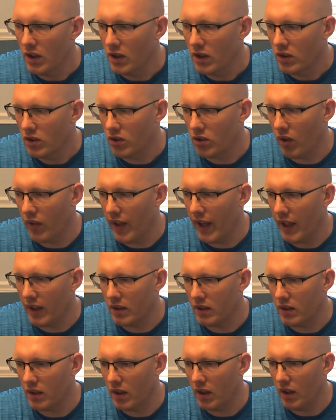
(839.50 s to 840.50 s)
So
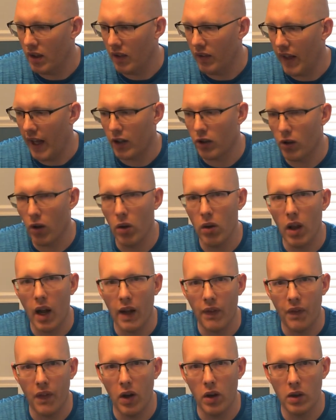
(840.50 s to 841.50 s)
that grow
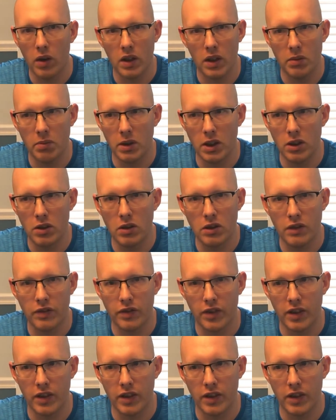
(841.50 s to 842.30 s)
light, though, can be used for